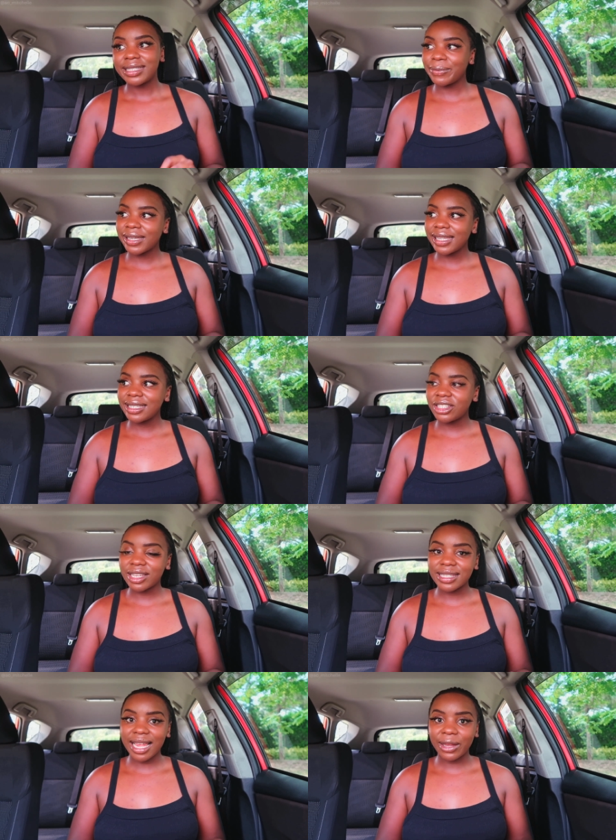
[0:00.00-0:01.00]
Typically
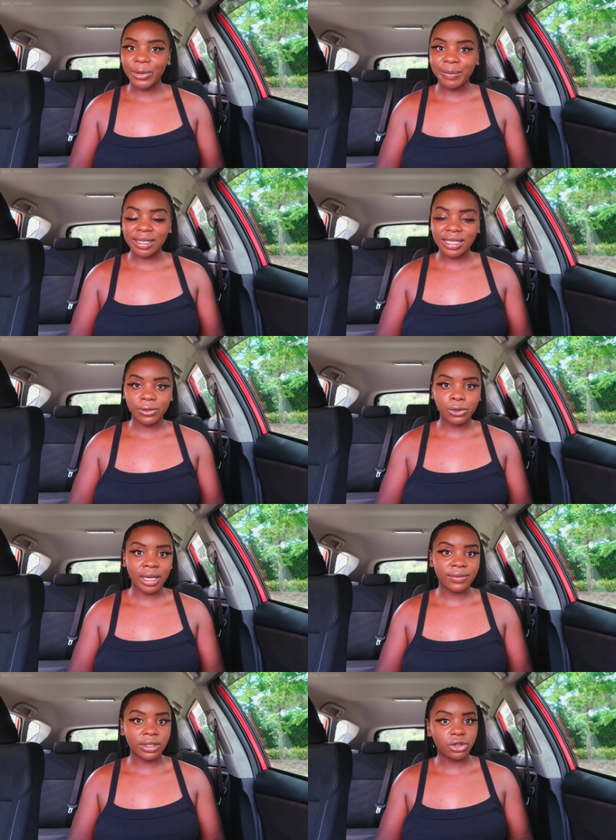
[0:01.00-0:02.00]
just allowing myself to
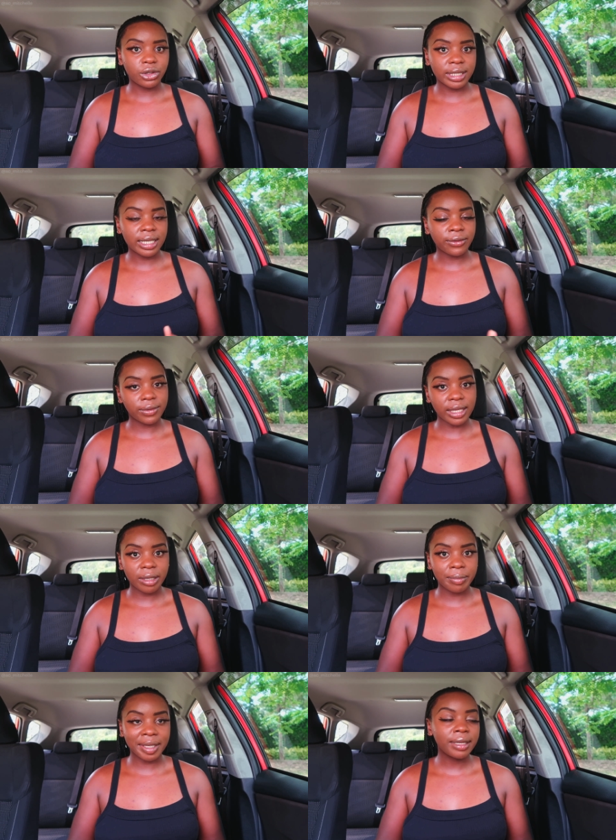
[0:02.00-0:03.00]
have a treat if
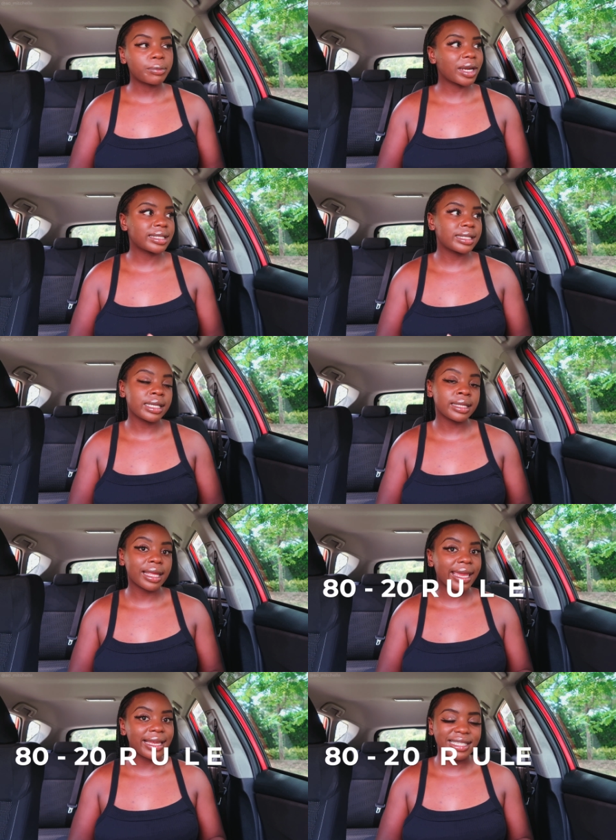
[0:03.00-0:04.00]
need be, practicing the
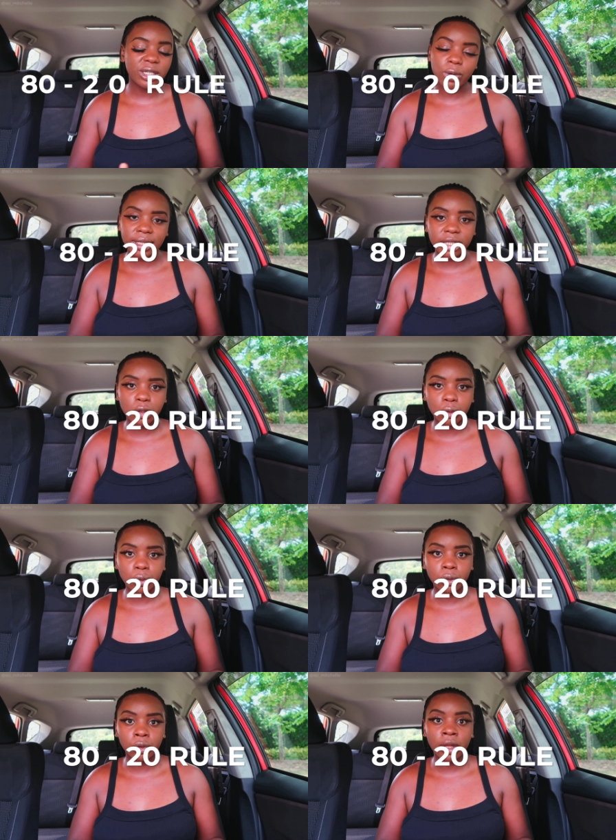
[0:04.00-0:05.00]
80-20
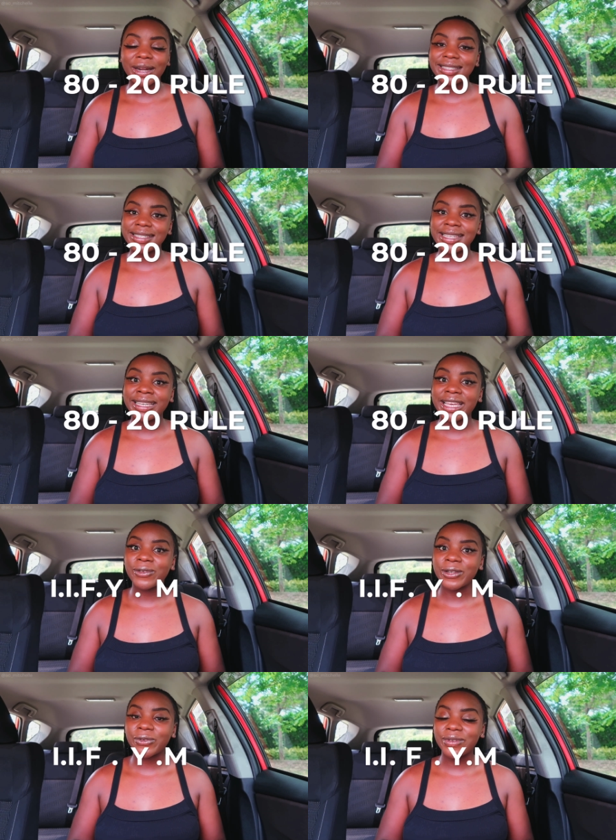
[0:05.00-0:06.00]
rule, practicing if
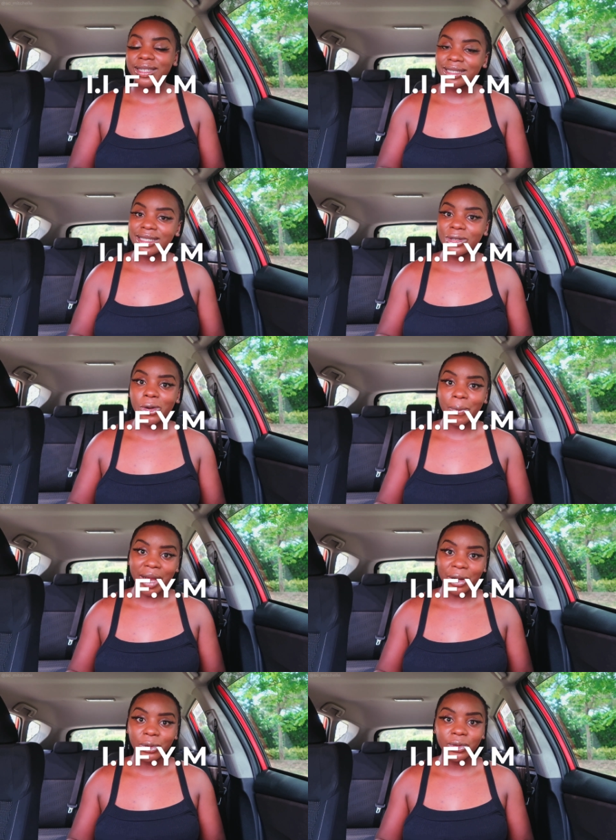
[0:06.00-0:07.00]
it fits your
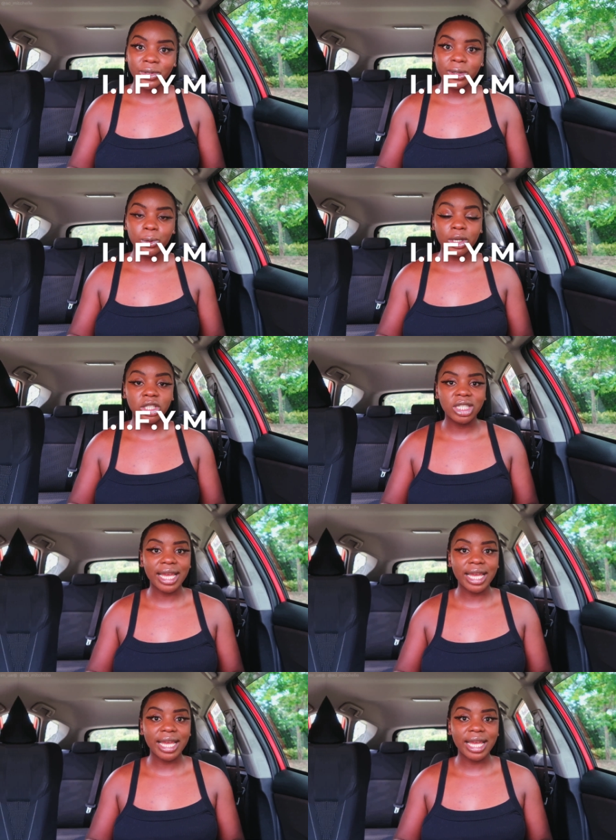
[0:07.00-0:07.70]
macros, which